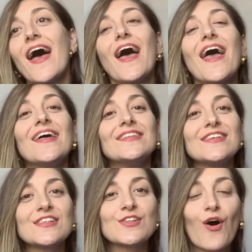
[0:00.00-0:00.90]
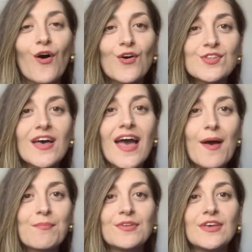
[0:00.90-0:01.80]
and this is also
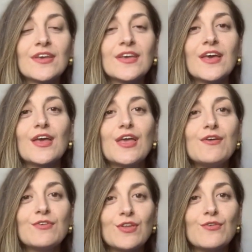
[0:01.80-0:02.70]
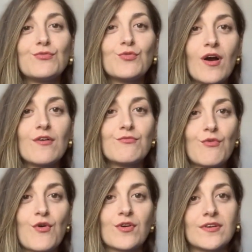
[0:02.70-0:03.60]
happening even if you are a
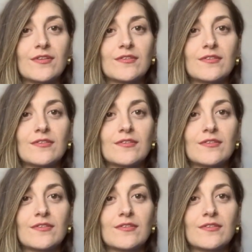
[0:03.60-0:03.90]
worker.